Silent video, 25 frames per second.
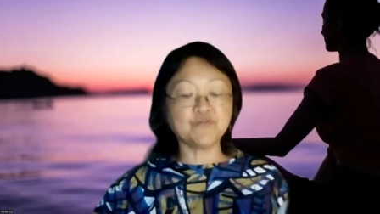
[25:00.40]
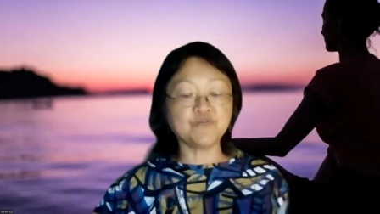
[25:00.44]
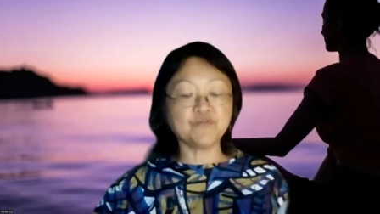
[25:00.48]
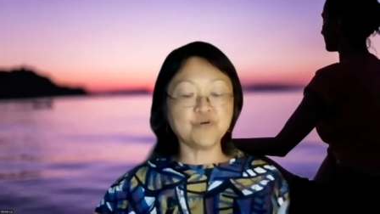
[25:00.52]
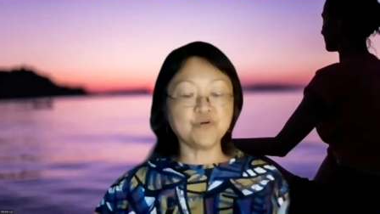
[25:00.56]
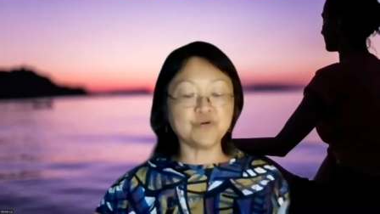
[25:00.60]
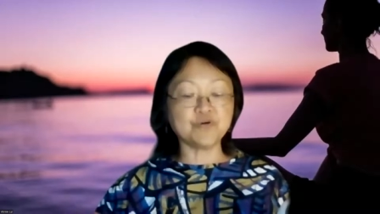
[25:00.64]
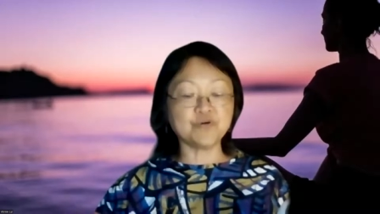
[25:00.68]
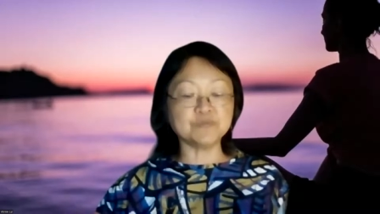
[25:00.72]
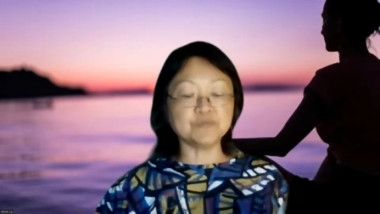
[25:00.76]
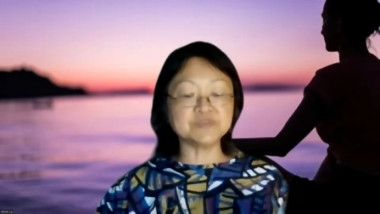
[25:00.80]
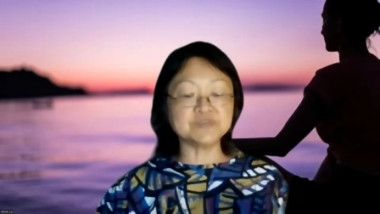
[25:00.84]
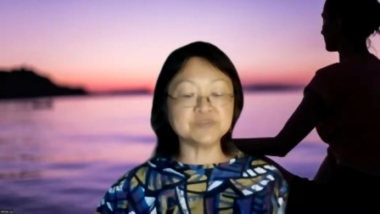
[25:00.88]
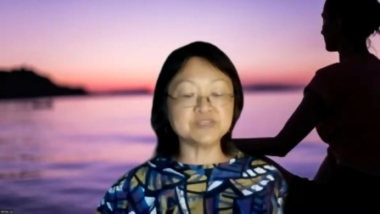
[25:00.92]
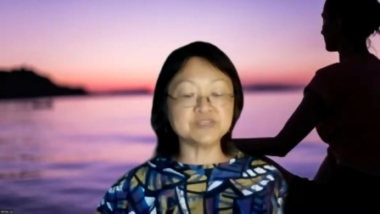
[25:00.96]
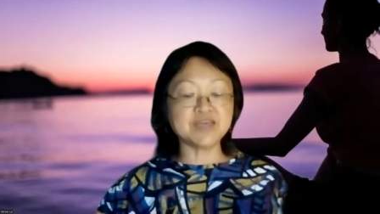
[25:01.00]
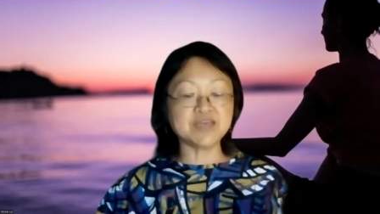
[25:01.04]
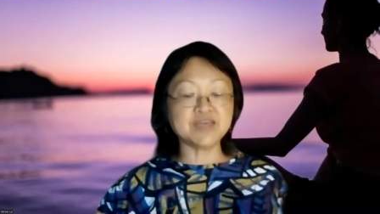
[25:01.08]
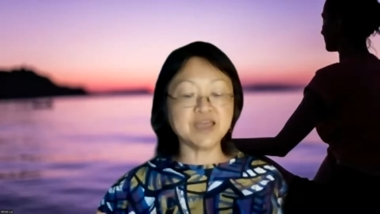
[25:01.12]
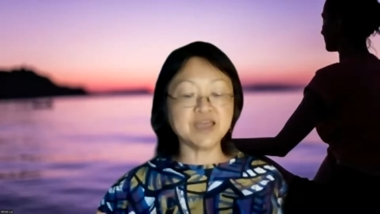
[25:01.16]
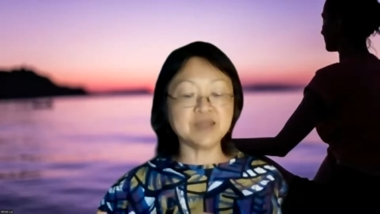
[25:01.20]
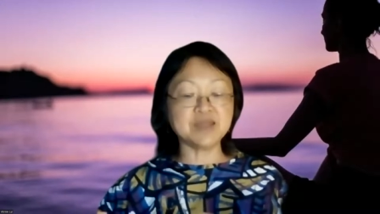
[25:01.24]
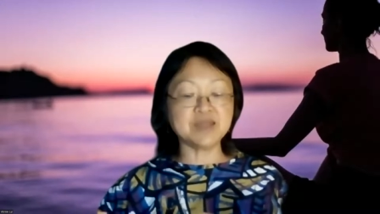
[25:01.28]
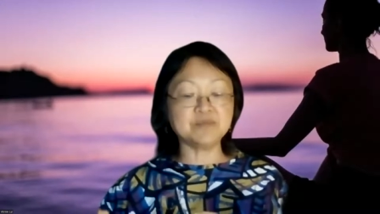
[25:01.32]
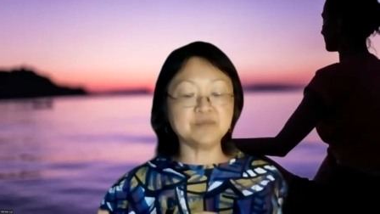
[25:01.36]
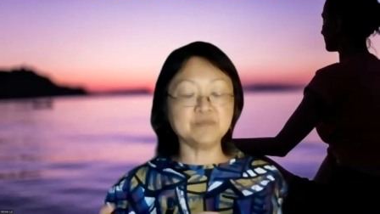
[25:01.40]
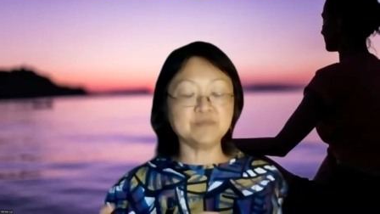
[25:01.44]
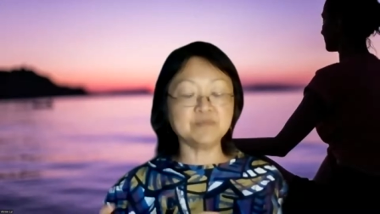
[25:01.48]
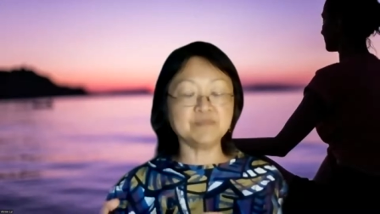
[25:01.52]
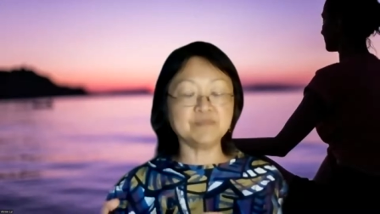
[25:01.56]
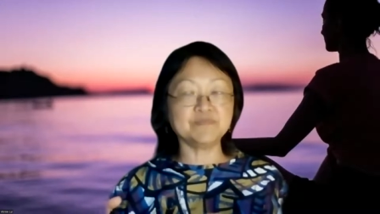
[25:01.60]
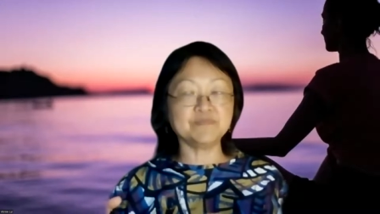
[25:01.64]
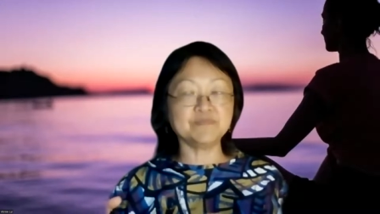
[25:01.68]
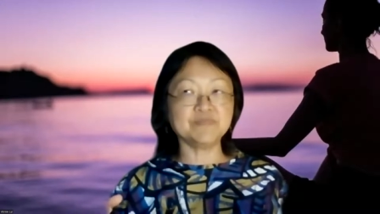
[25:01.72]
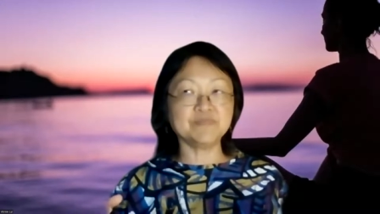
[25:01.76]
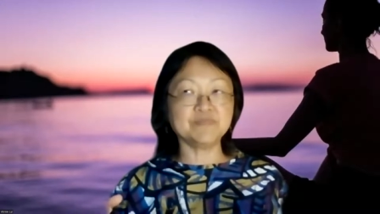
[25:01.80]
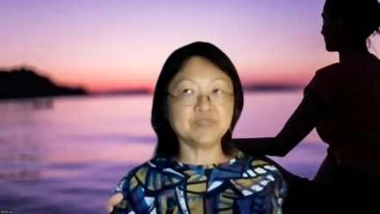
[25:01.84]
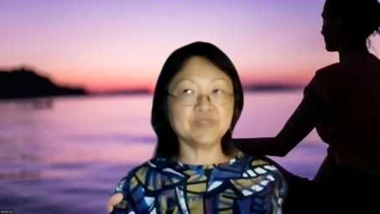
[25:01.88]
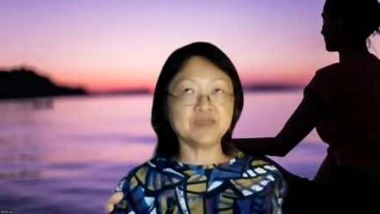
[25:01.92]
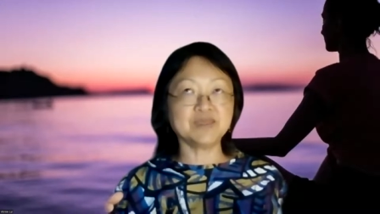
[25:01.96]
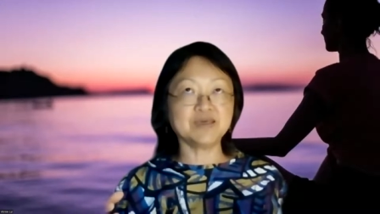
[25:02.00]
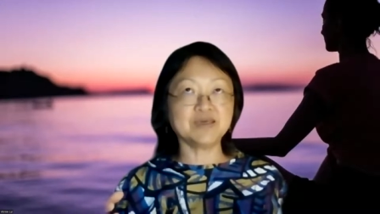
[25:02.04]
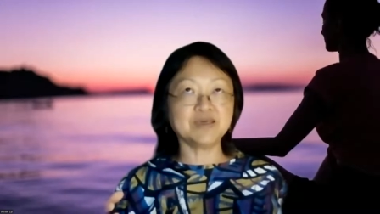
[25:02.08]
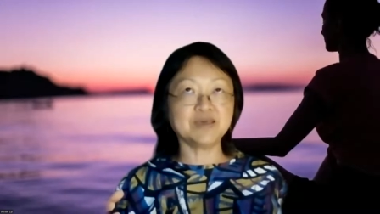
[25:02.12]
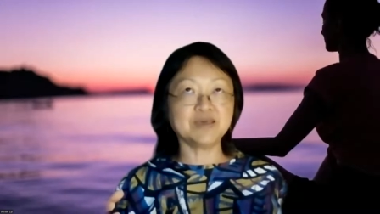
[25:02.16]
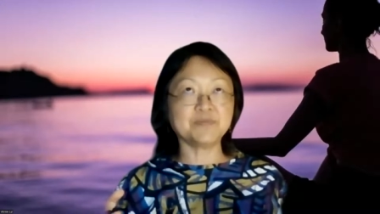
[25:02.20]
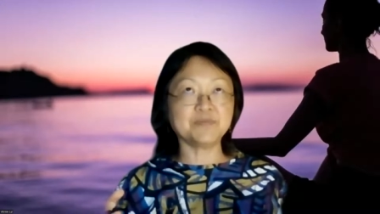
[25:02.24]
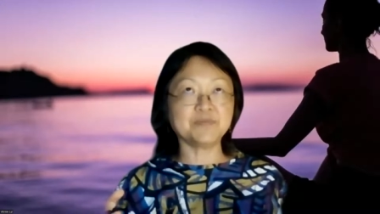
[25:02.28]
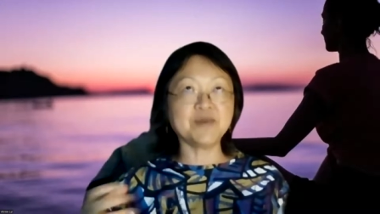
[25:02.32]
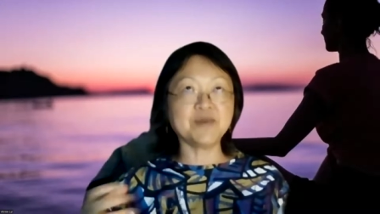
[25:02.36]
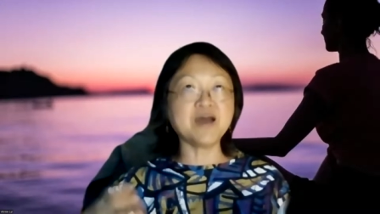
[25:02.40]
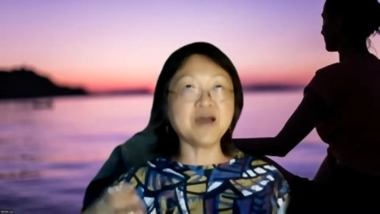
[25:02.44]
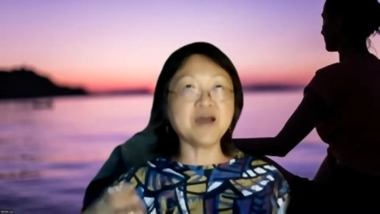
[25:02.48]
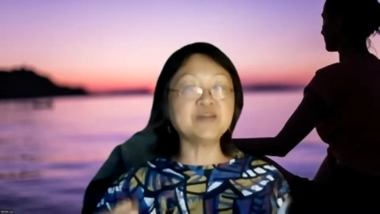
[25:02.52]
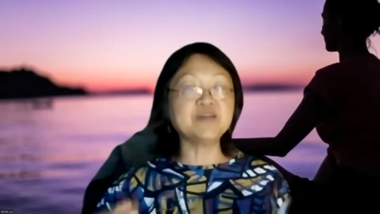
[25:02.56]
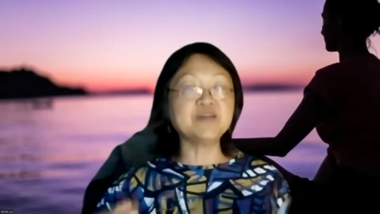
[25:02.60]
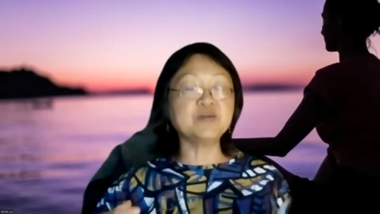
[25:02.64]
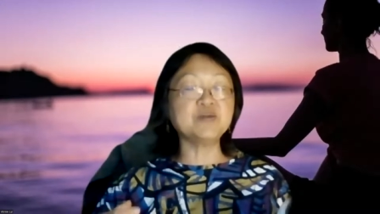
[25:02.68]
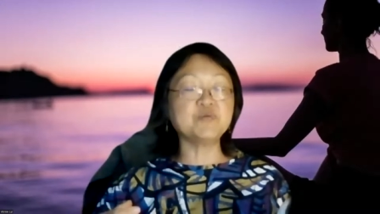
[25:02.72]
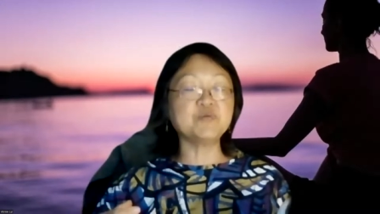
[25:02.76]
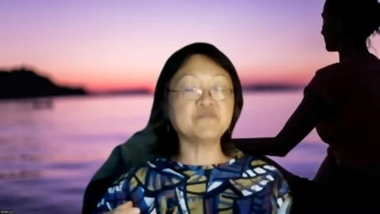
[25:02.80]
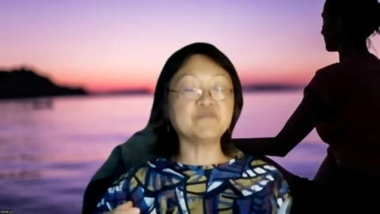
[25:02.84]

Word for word: forms, and partner